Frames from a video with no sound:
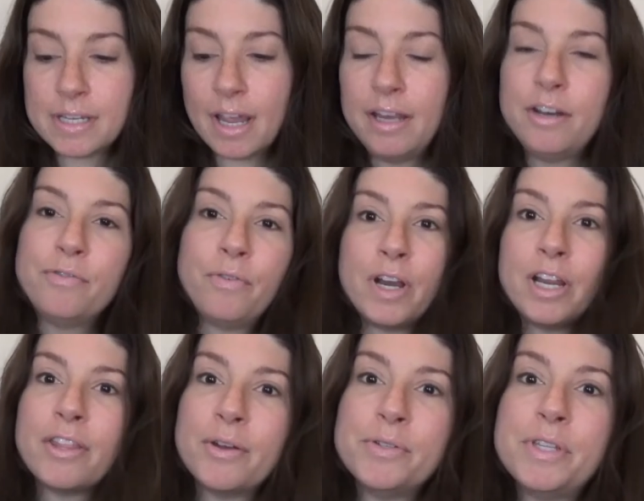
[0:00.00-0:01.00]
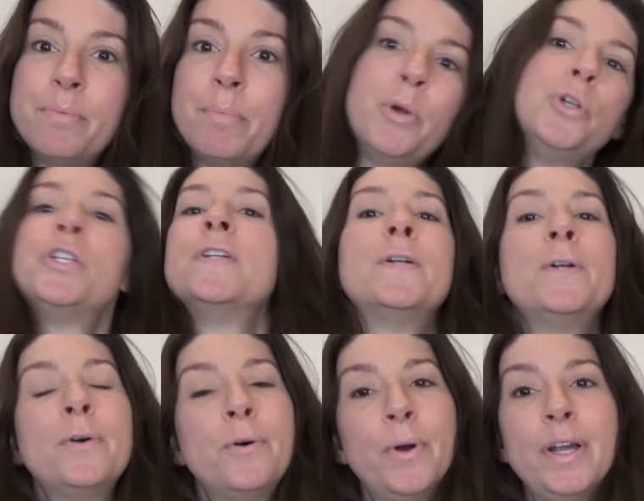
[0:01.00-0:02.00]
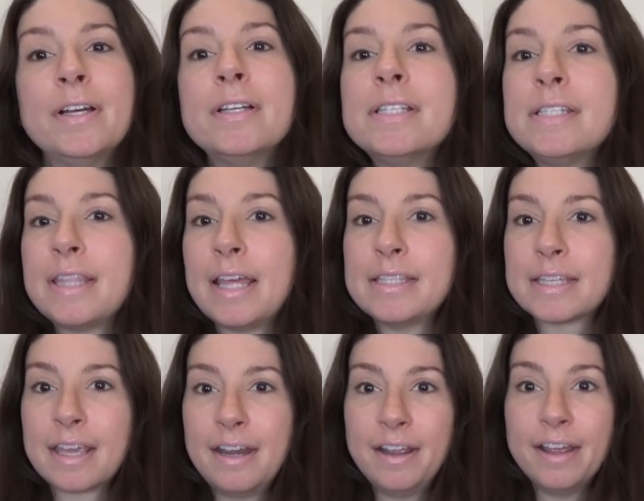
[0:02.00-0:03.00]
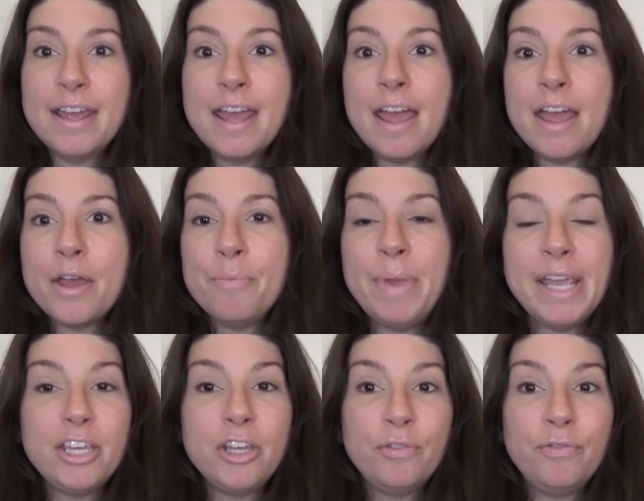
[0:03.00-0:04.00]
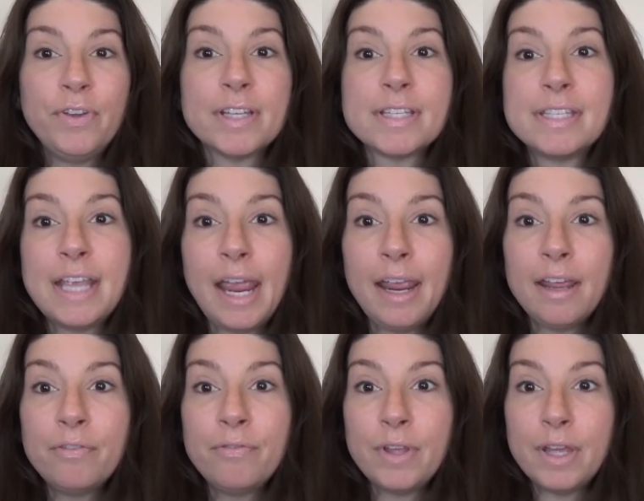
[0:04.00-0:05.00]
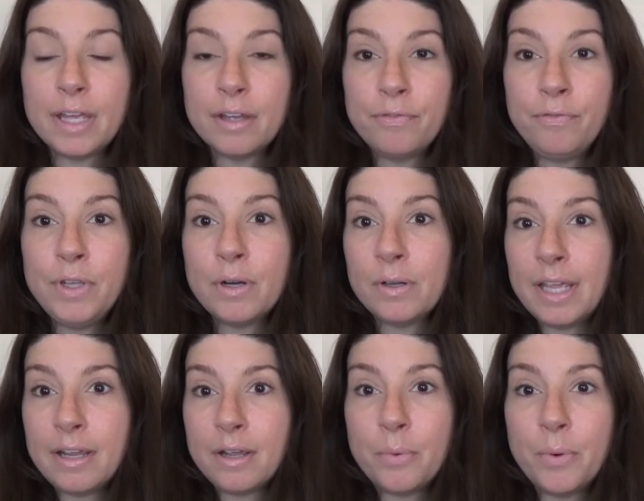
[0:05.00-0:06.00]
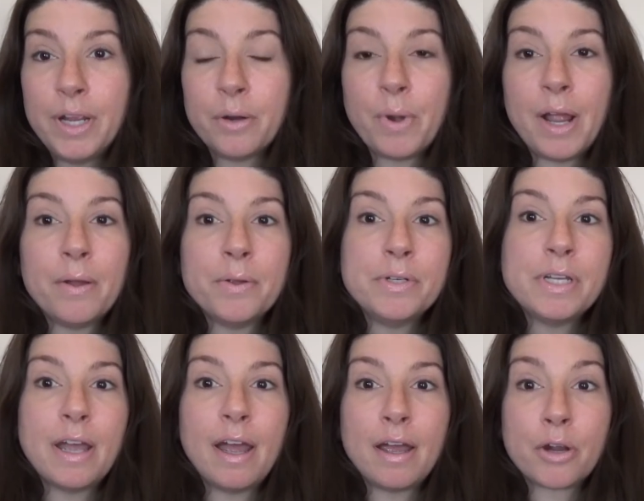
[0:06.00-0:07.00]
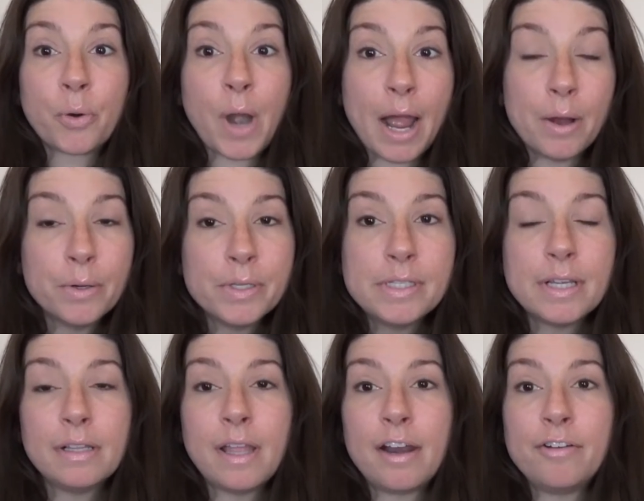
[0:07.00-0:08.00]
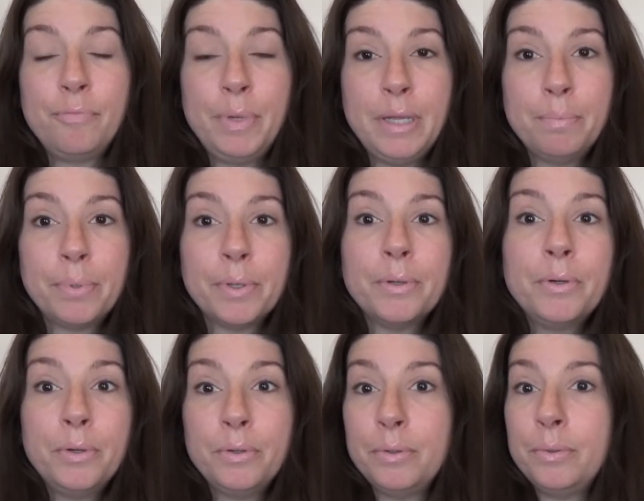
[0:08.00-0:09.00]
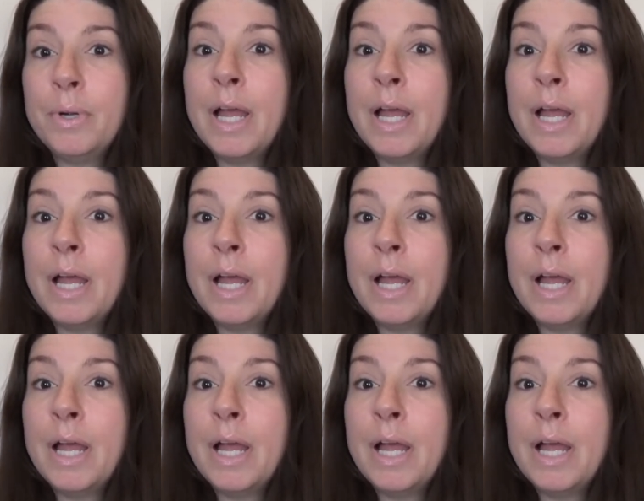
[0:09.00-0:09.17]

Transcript: kind of one of those emotional oils that's gonna make you feel safe. If you don't like going around crowds, a lot of people who